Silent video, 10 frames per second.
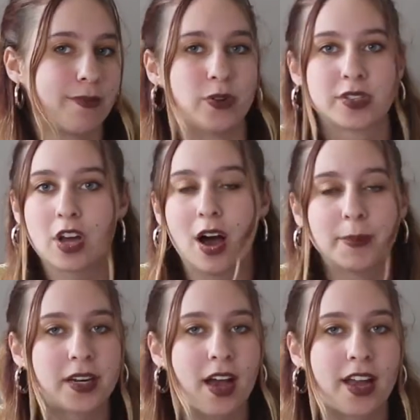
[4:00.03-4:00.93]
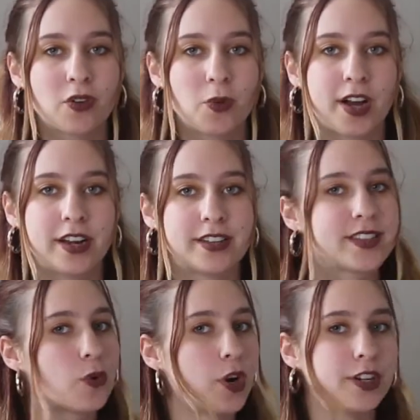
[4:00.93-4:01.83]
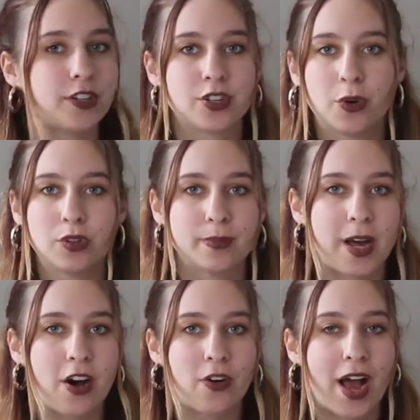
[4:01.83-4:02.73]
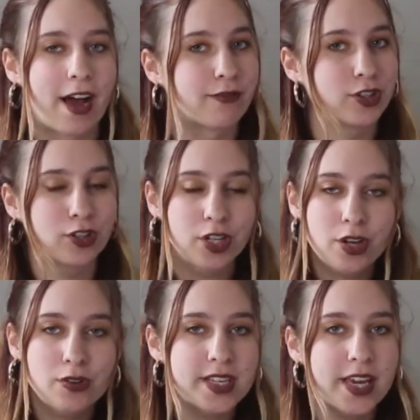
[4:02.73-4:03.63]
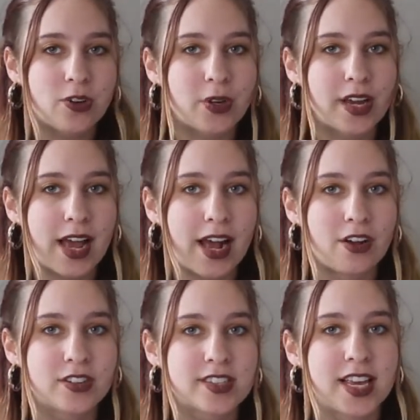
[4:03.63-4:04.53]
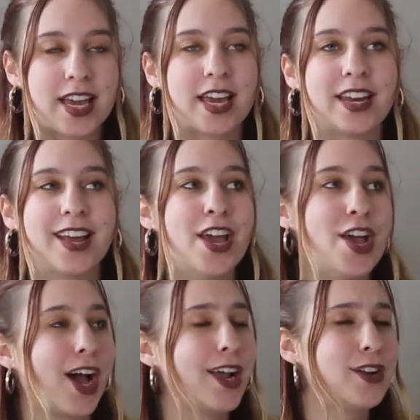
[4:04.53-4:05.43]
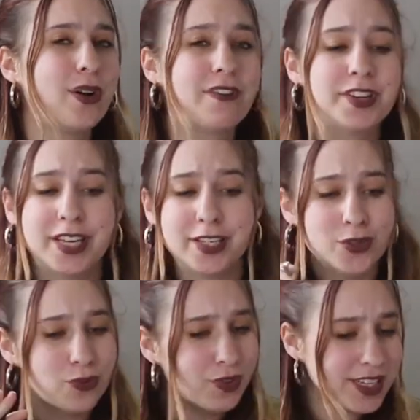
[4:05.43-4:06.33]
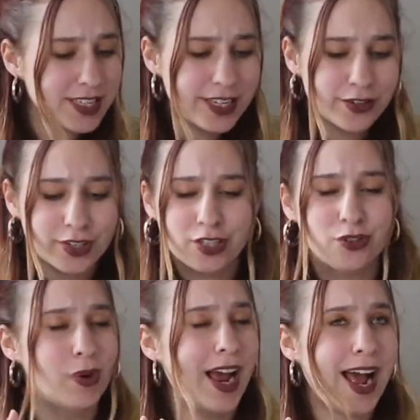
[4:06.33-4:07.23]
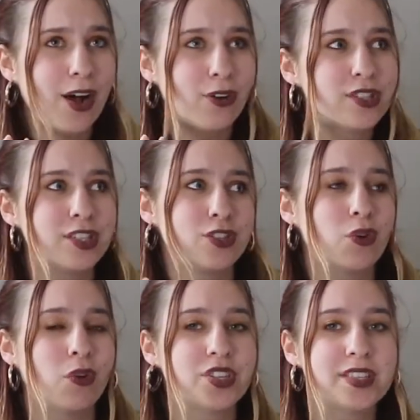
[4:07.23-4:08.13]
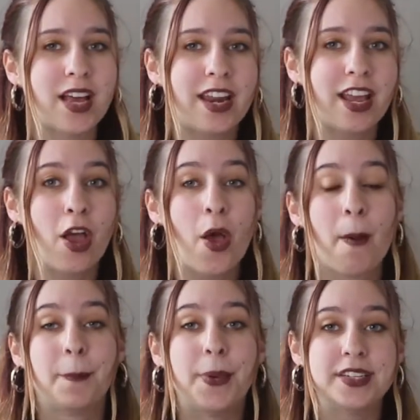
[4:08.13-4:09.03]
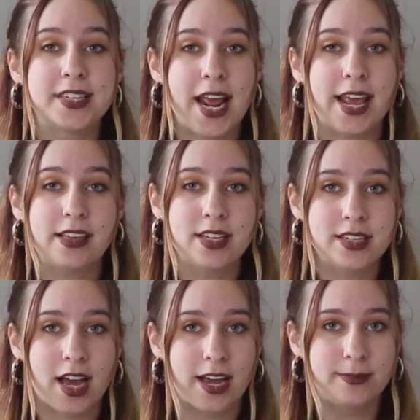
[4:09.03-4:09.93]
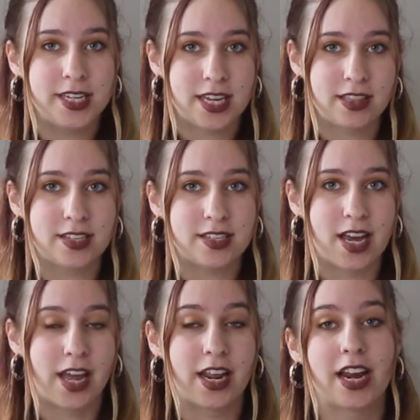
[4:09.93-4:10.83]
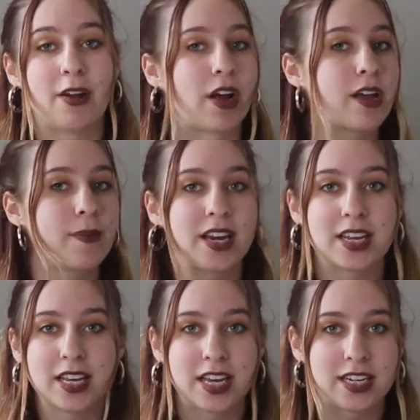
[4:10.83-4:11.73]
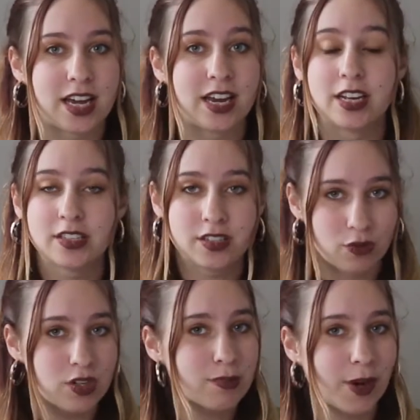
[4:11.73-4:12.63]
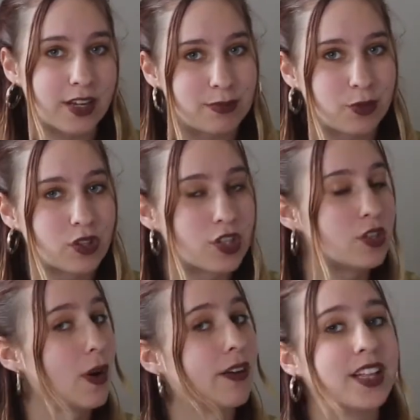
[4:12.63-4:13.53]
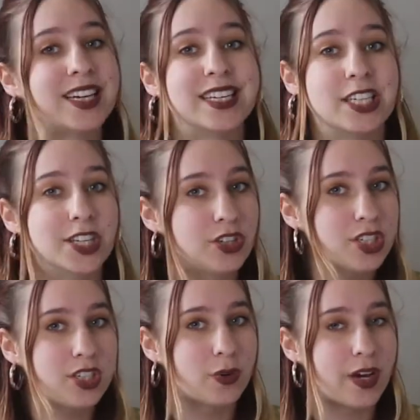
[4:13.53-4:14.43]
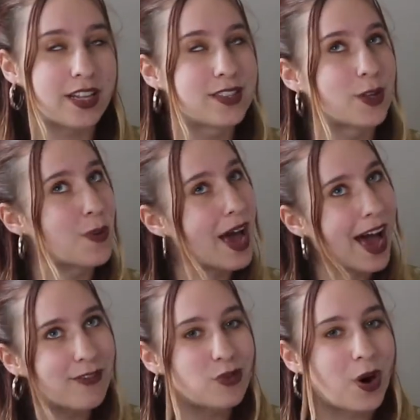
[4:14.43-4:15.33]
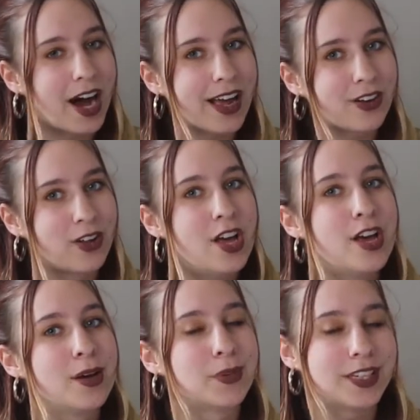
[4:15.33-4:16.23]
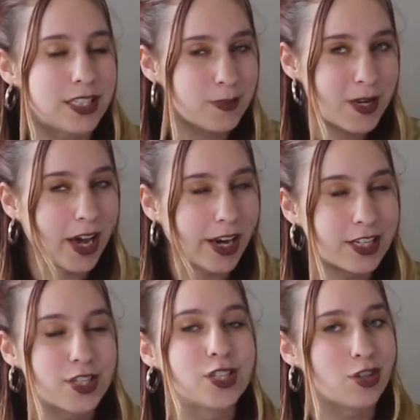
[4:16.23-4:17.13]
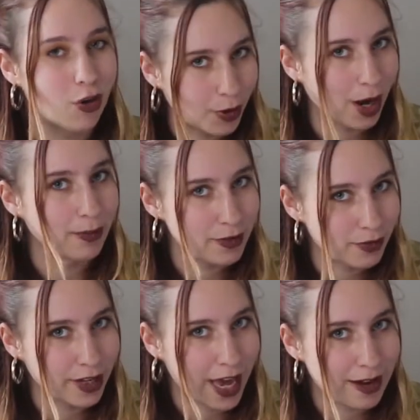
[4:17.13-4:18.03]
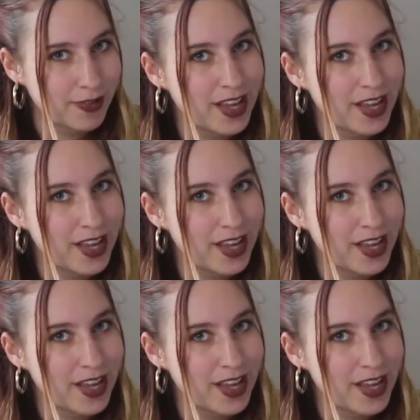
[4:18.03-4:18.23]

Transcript: most common kind of one. It's the one you're told about after closing on a house. And I know everything's crazy. You're in a new house. It's so exciting. But take the time to get this done. And I recommend getting it done as soon as possible because you have like a year to do it. So you have a while, but let's be honest, you'll probably forget.